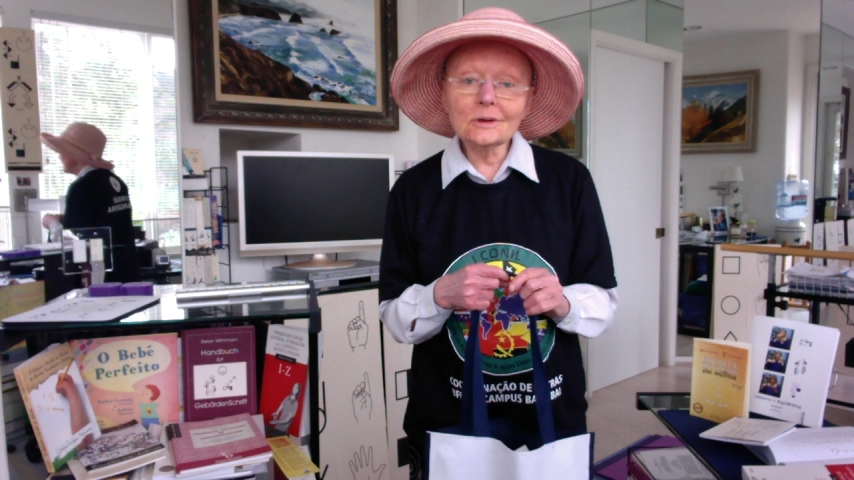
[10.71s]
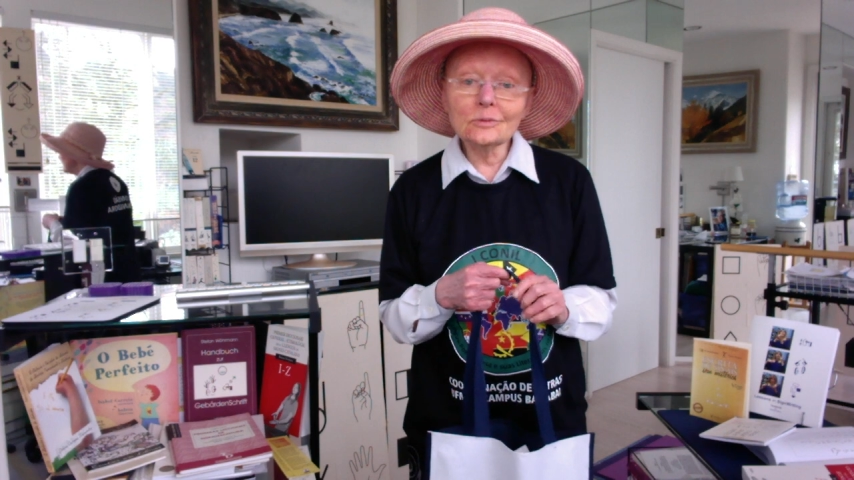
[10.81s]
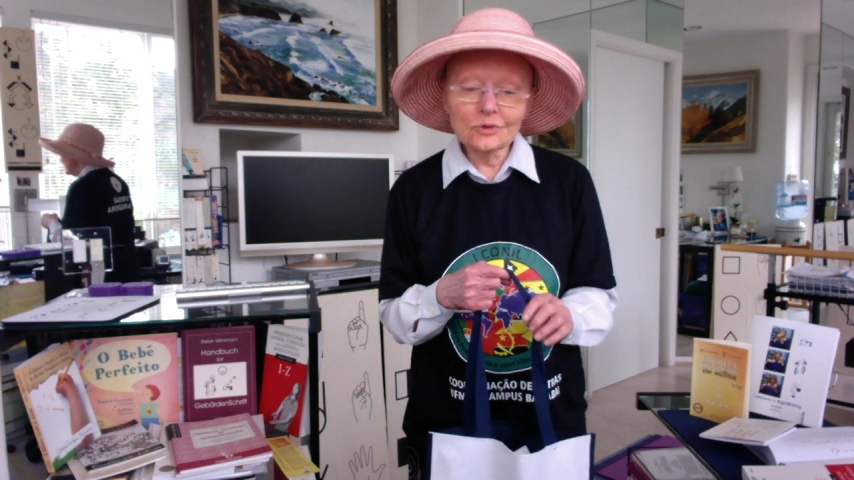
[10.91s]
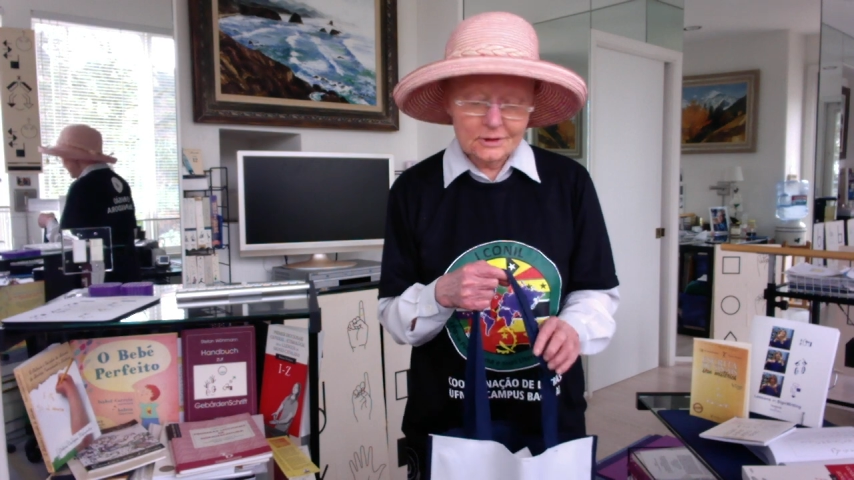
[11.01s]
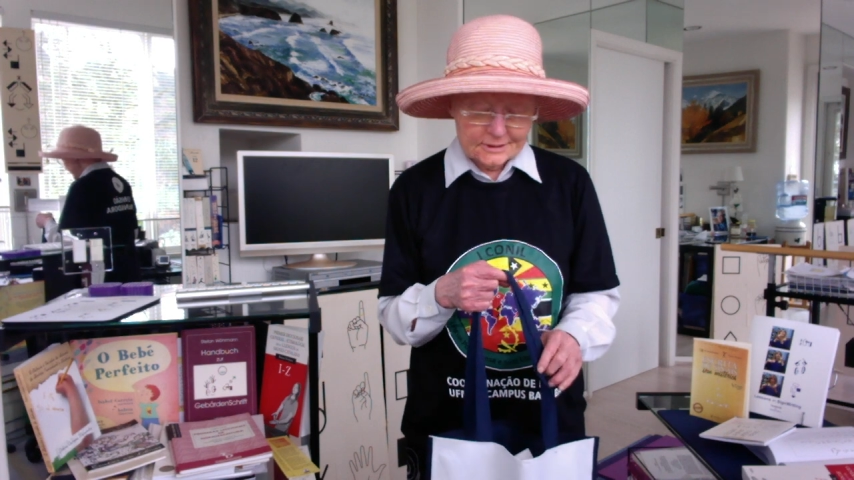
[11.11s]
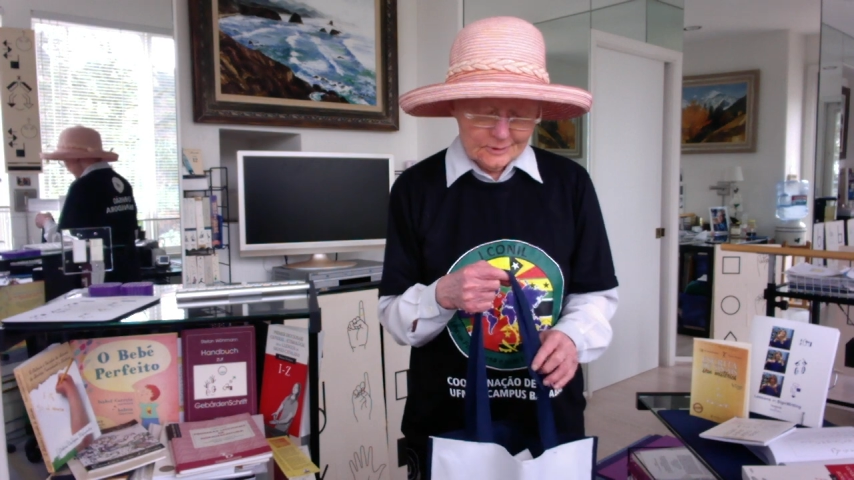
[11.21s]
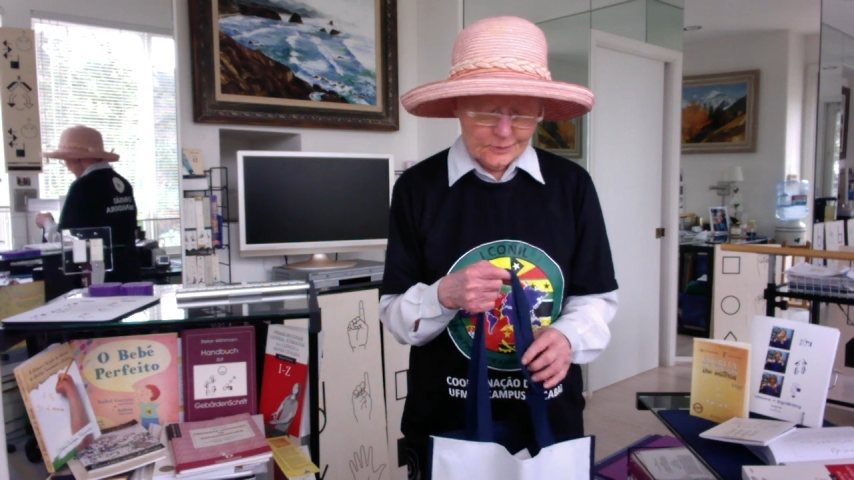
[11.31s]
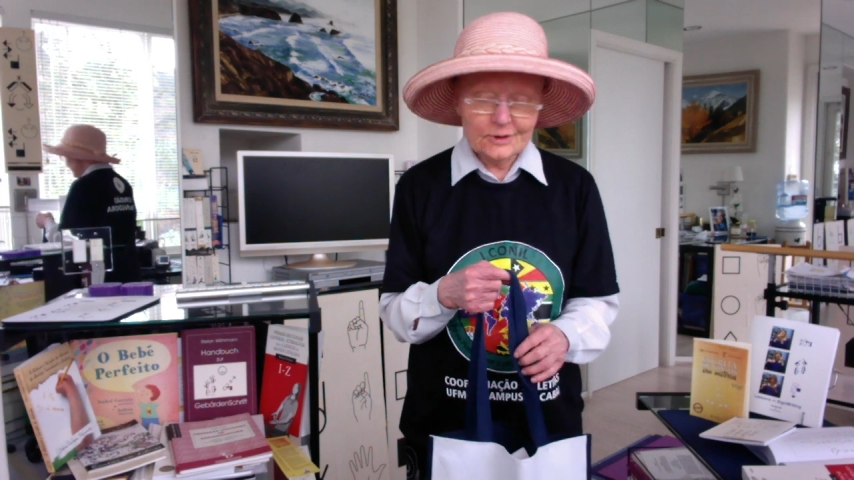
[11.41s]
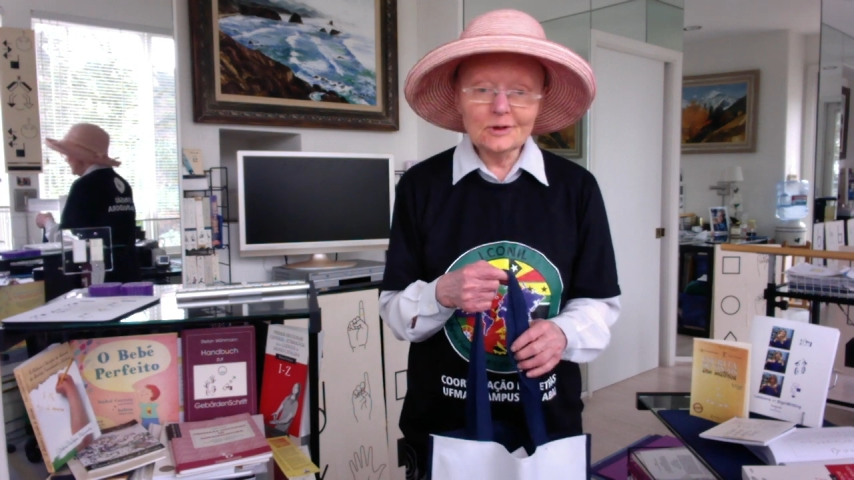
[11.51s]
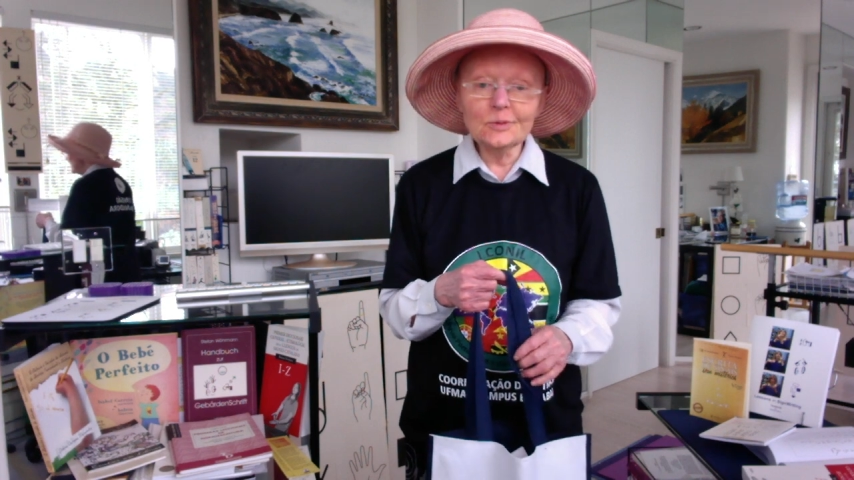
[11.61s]
and brilliant
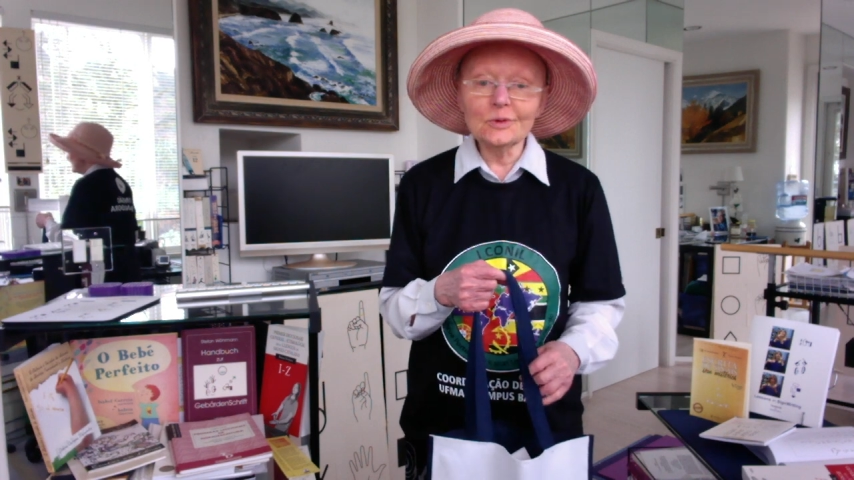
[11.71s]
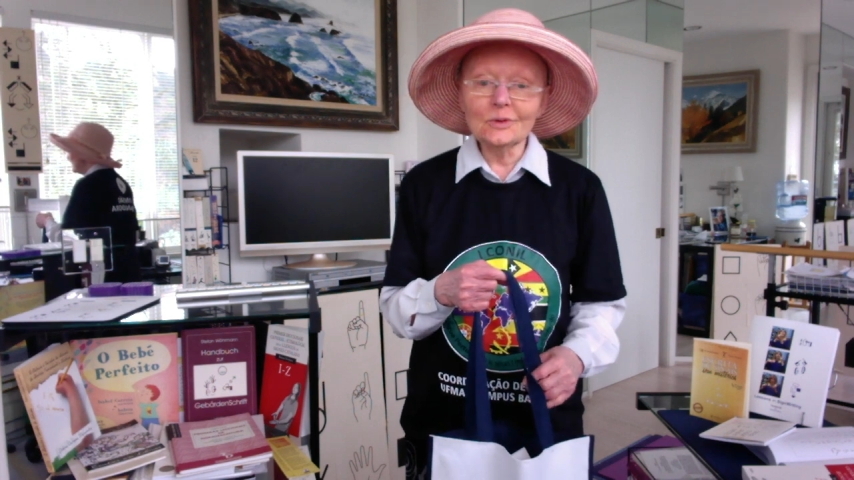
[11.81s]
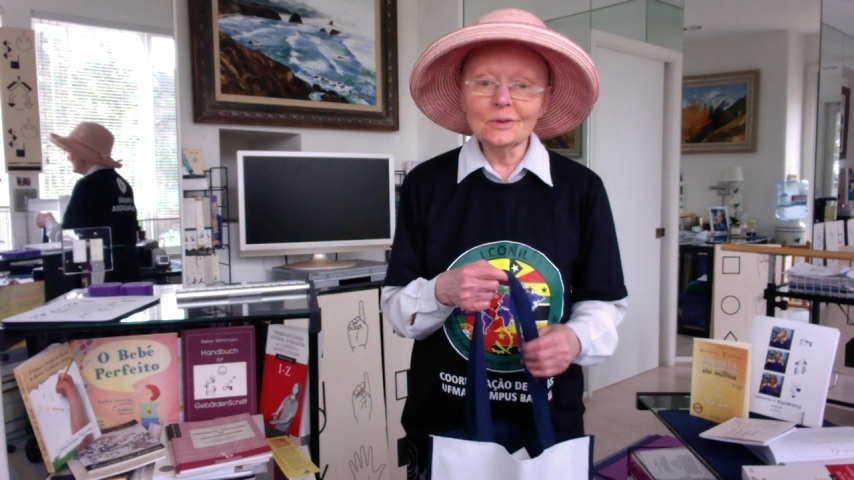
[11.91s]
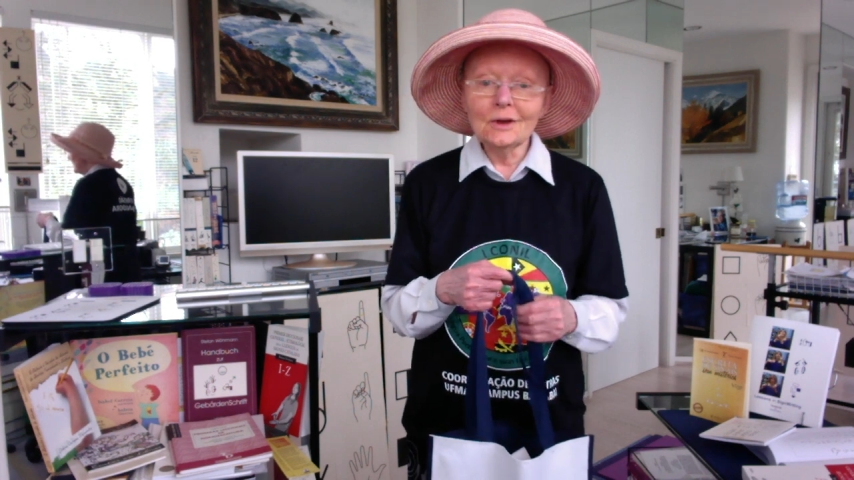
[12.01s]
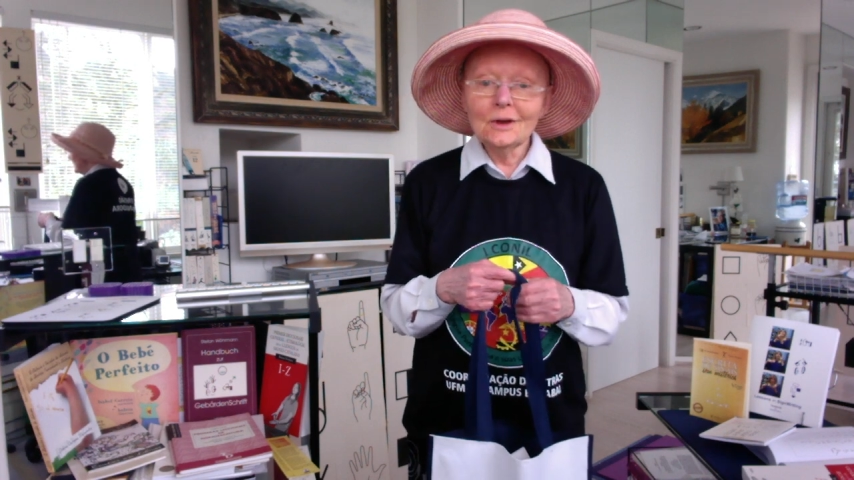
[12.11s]
people